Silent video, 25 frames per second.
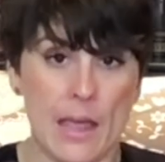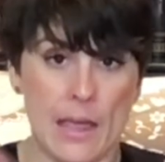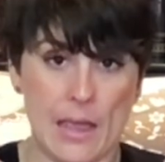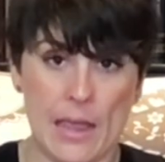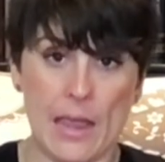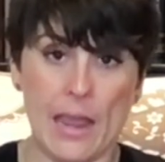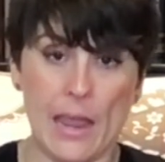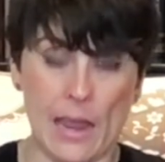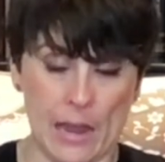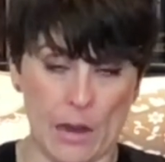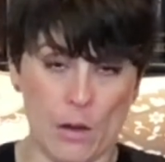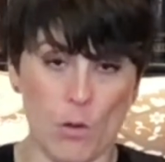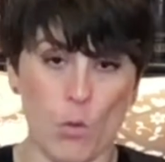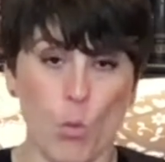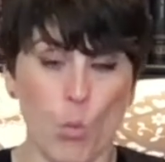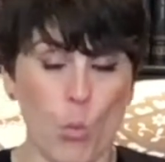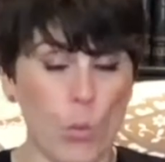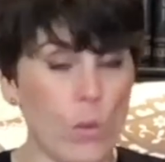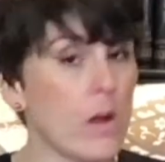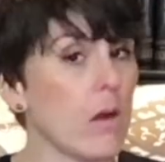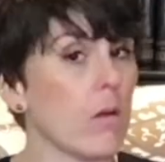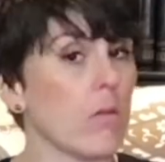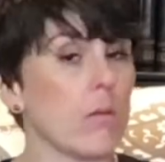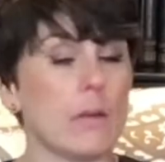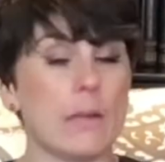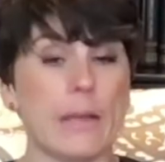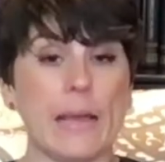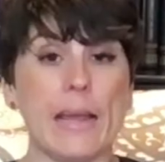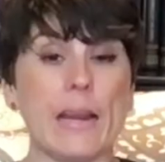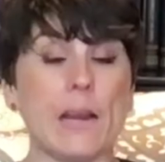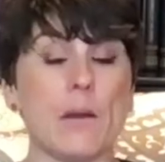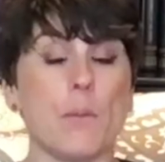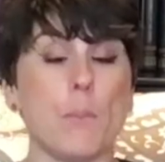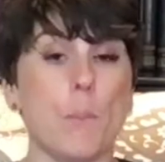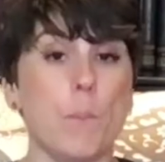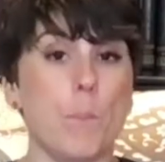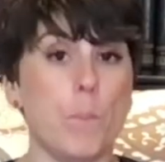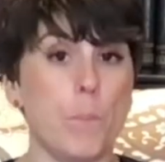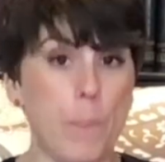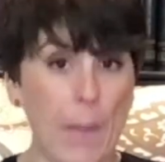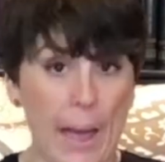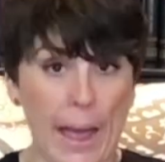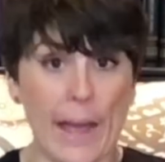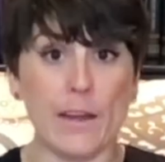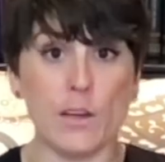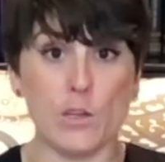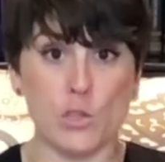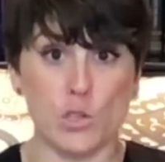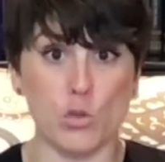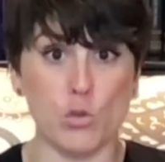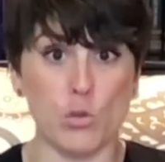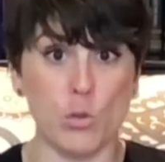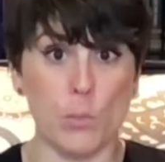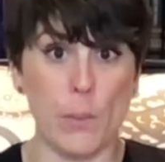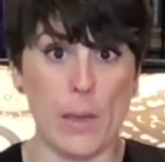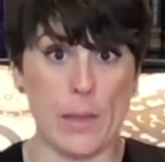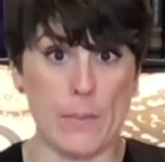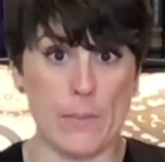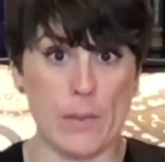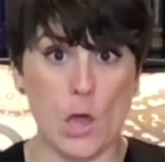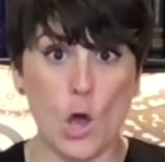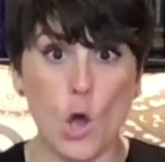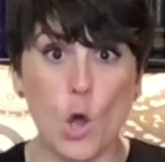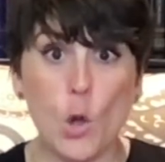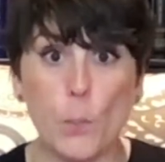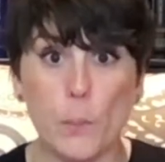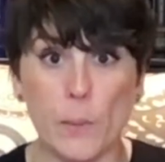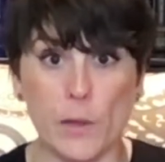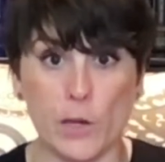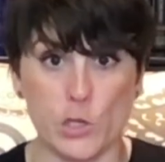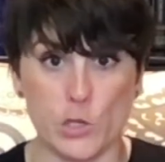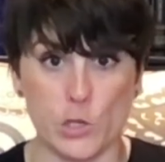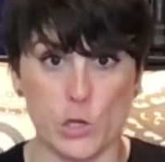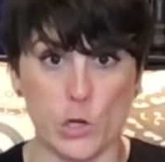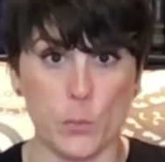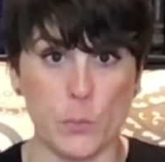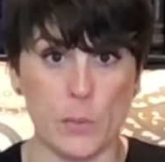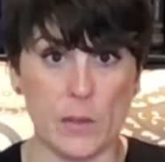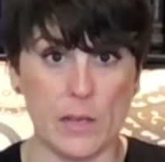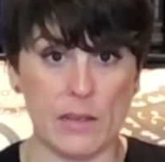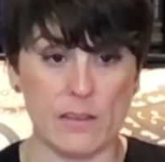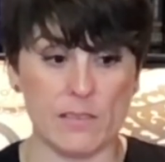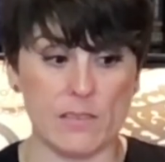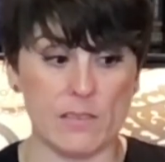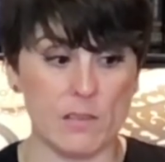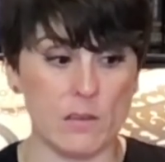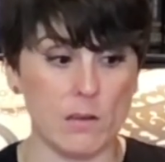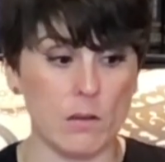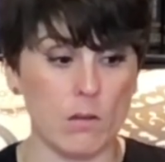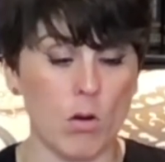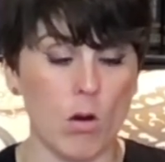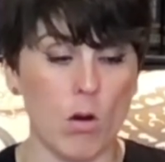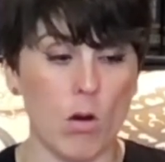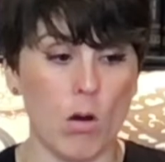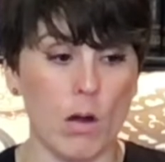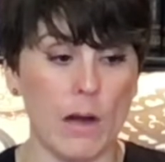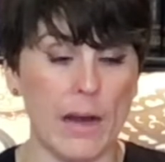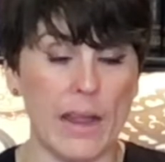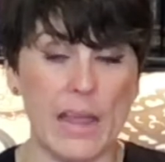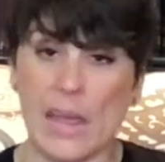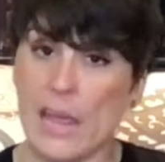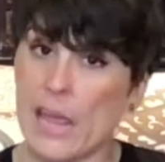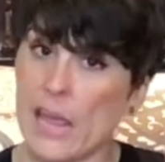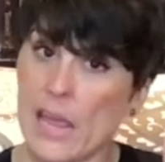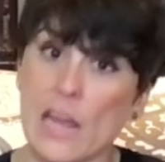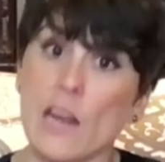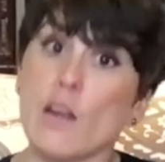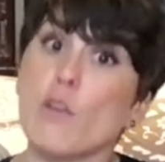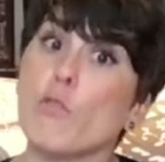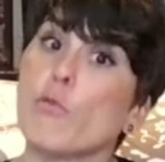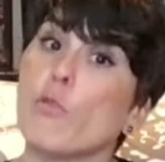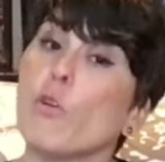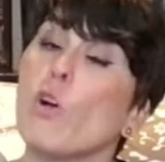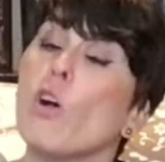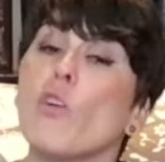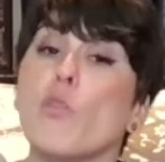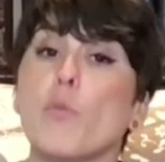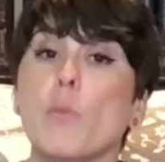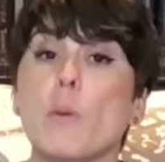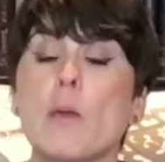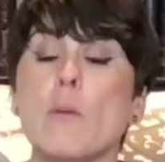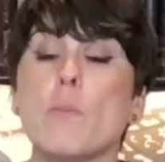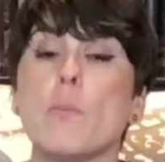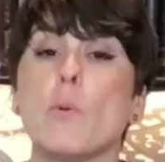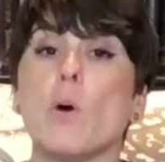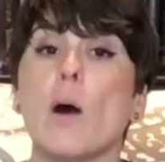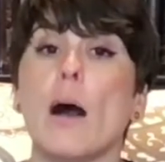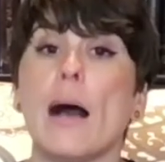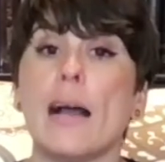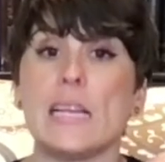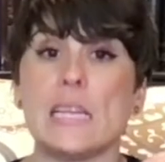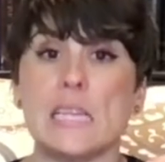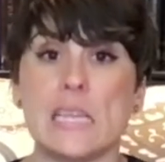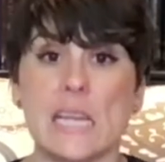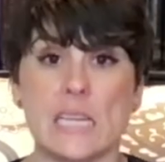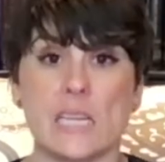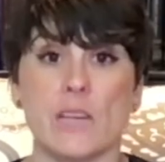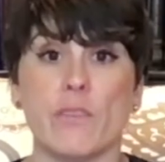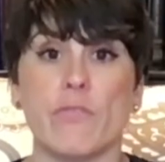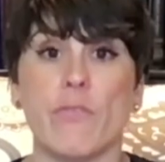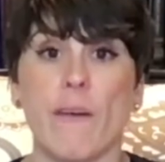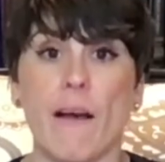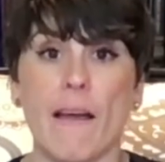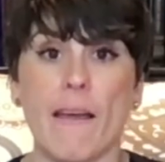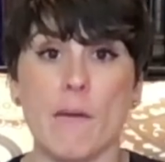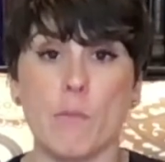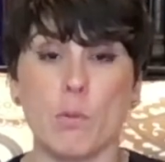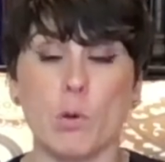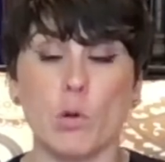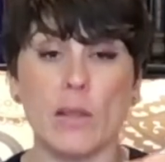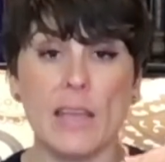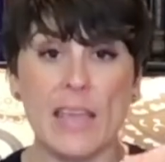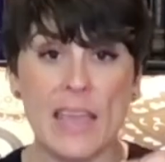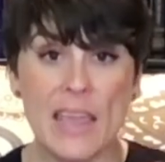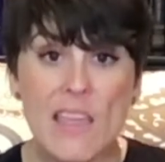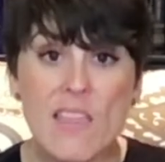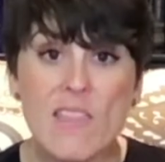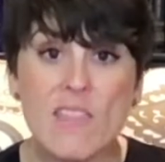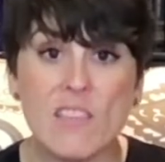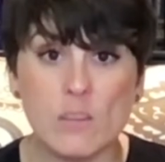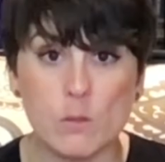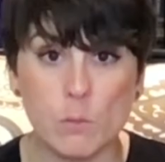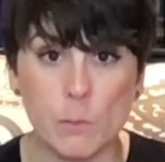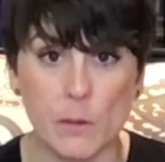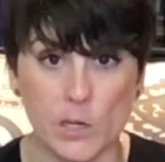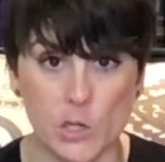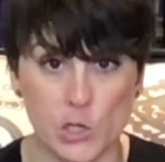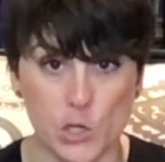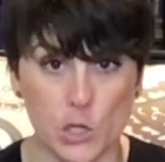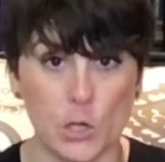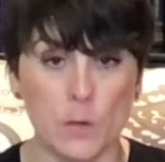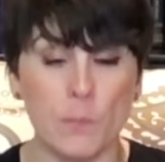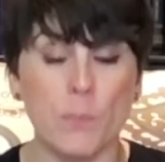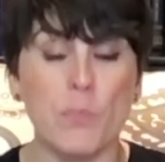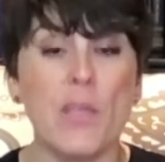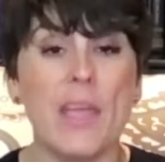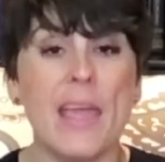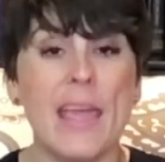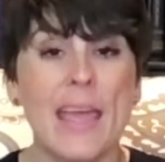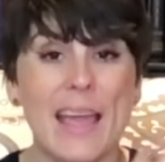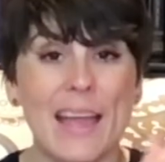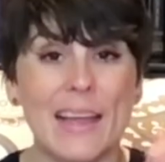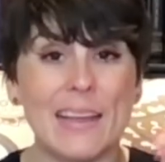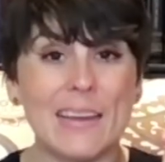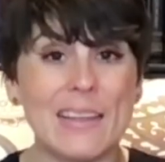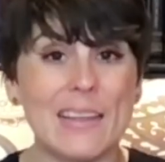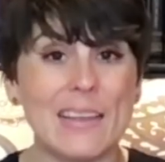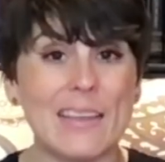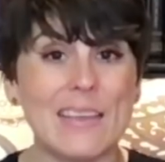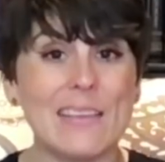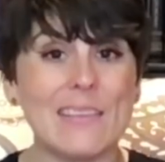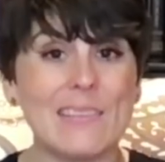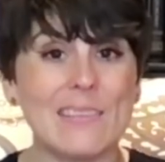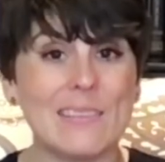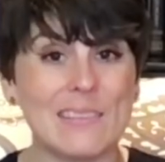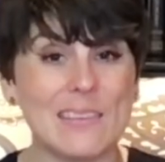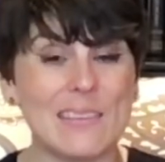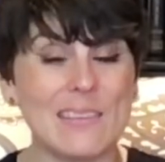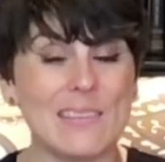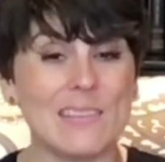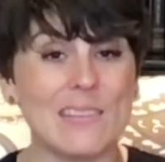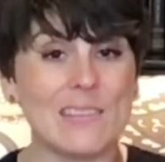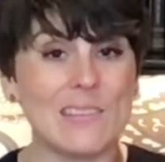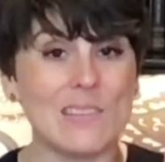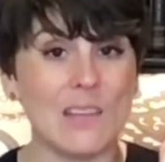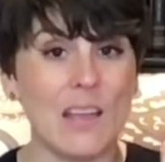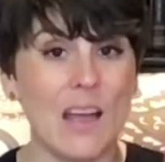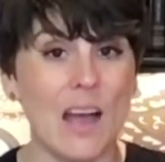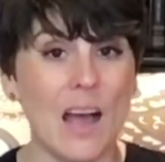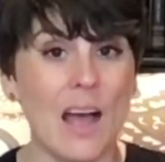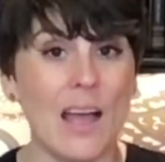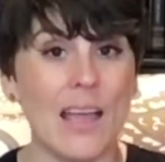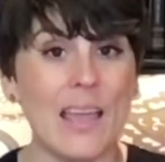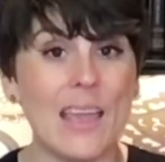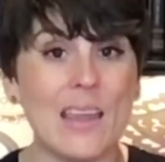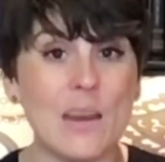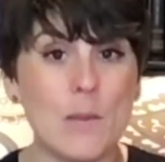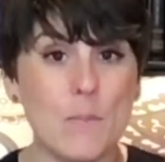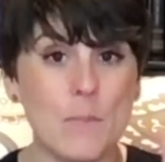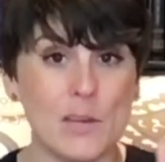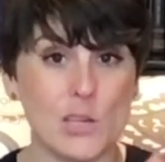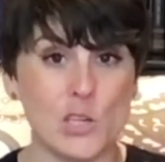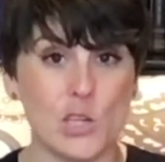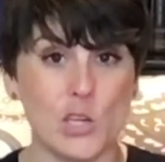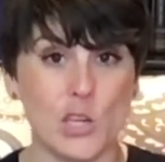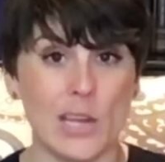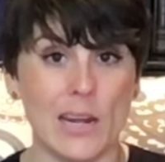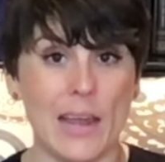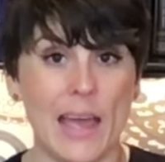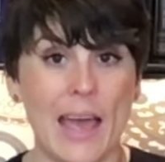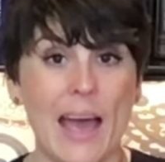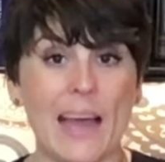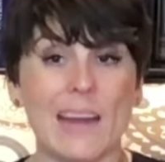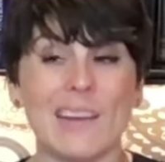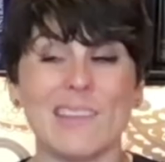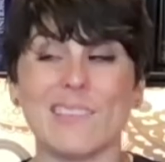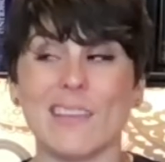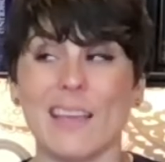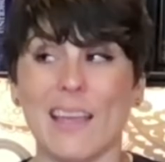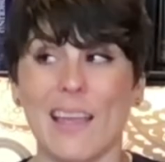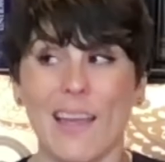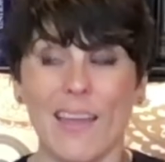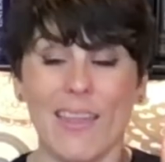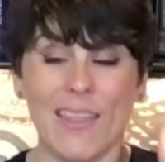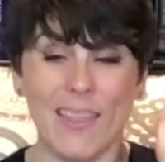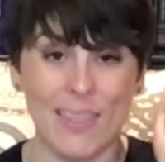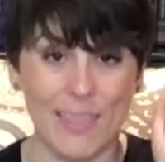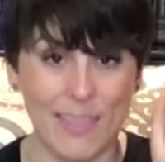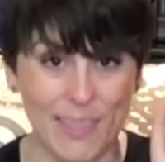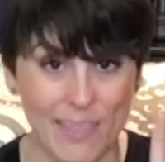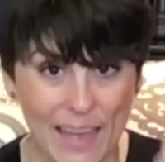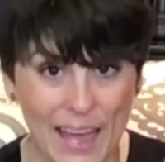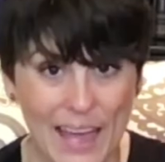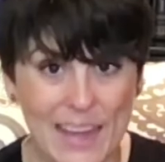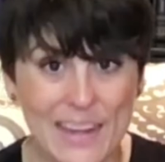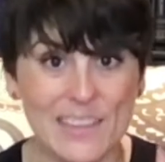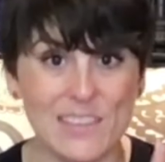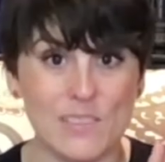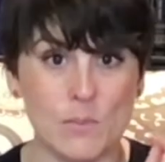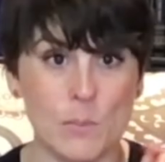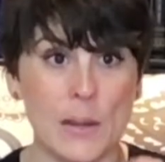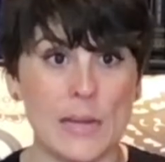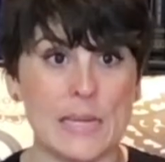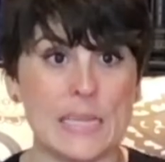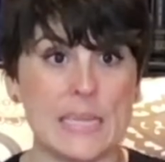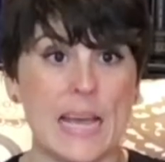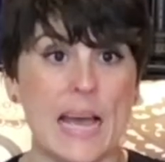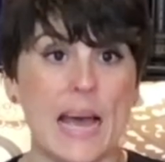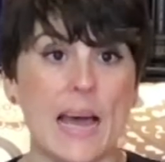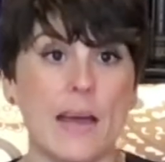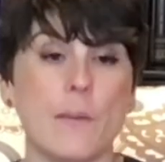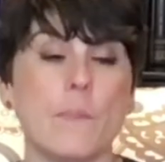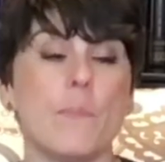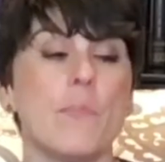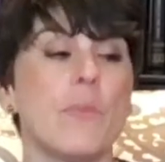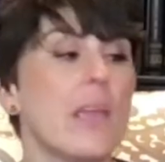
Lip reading: And we are related back to the baby Hope picture because there are a handful of people identifiable in this picture, and he sees this guy in a Michigan hat. He's like, that is my dad.